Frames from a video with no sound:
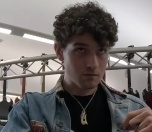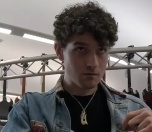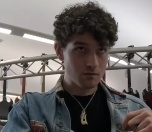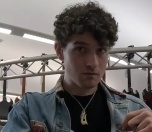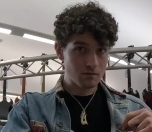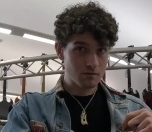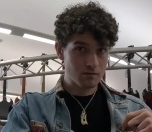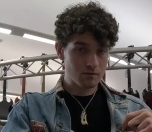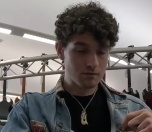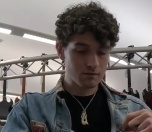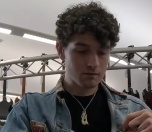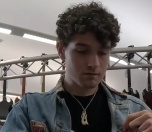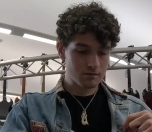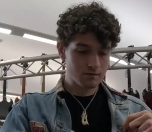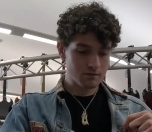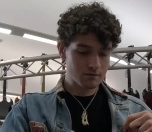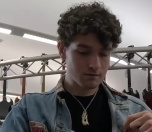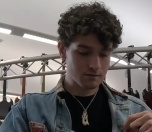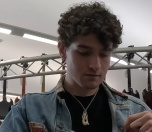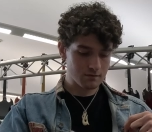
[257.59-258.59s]

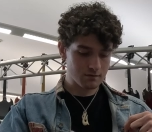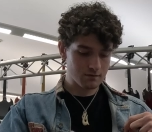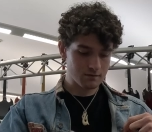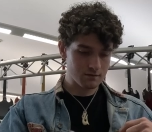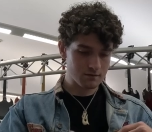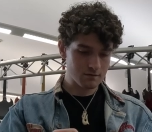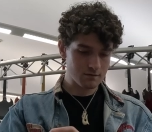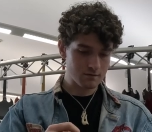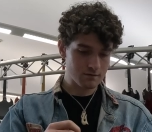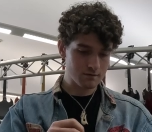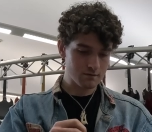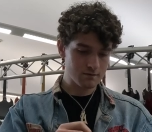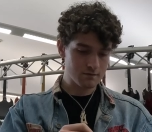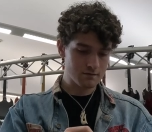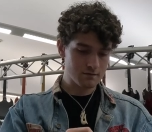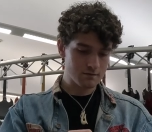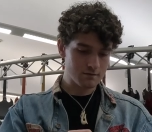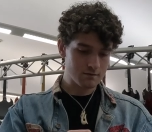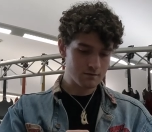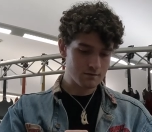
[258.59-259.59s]

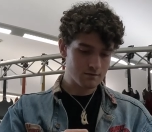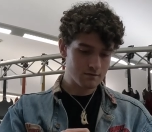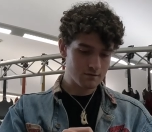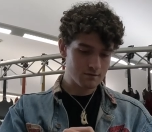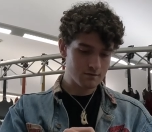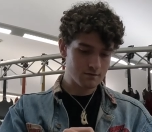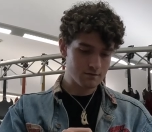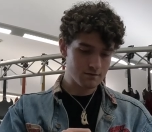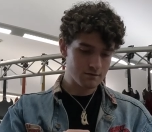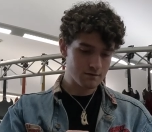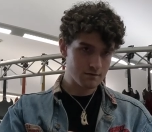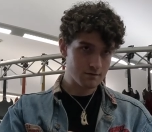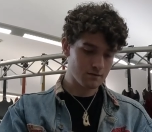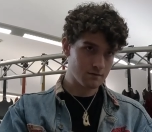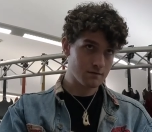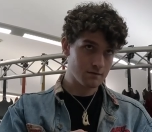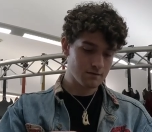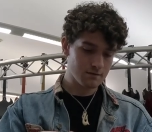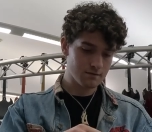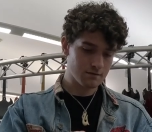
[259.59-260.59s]

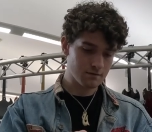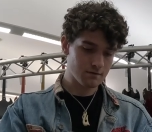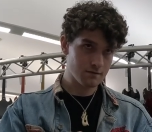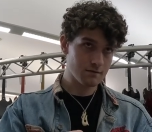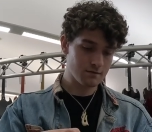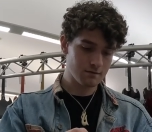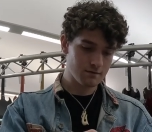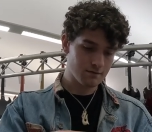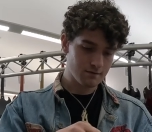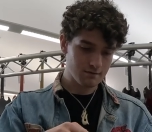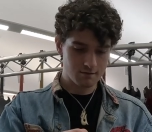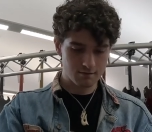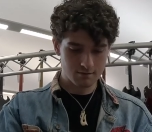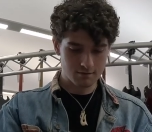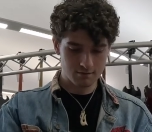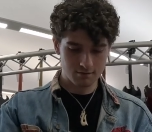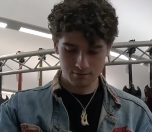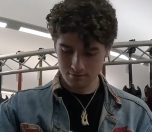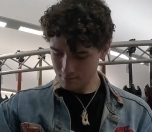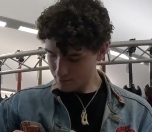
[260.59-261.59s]

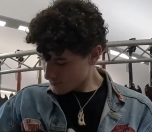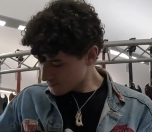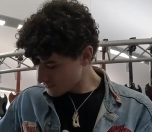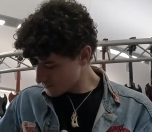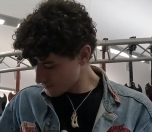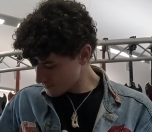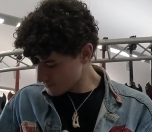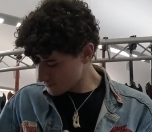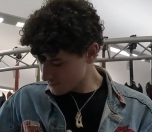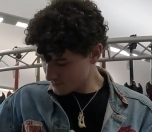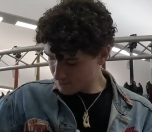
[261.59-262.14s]
No one is speaking in this clip.